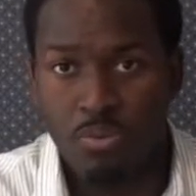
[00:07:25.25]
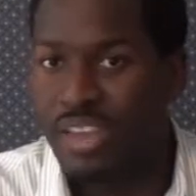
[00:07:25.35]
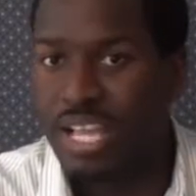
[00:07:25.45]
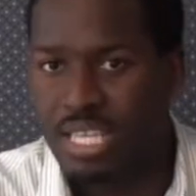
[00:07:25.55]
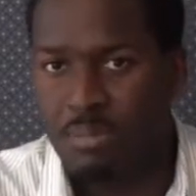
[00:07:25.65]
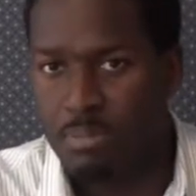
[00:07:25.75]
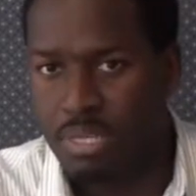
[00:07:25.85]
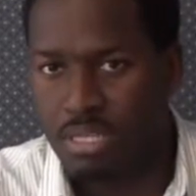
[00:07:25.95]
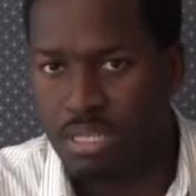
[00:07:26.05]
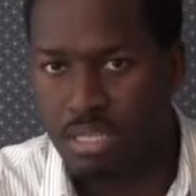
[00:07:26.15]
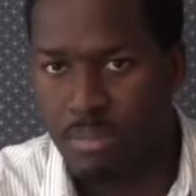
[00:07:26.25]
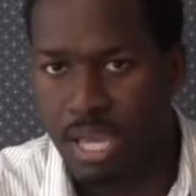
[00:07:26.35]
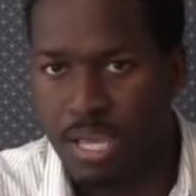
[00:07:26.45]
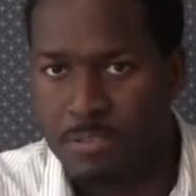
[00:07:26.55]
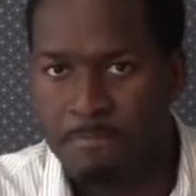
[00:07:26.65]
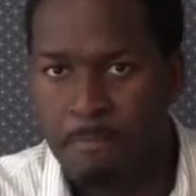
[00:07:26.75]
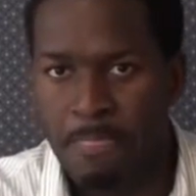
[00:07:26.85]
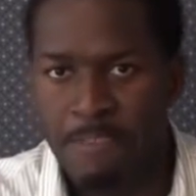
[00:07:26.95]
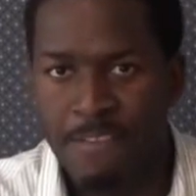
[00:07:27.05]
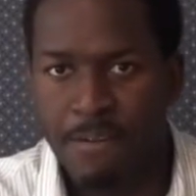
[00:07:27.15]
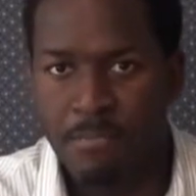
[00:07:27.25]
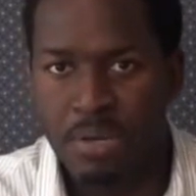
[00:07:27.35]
We've had tablet PCs in the past, you know,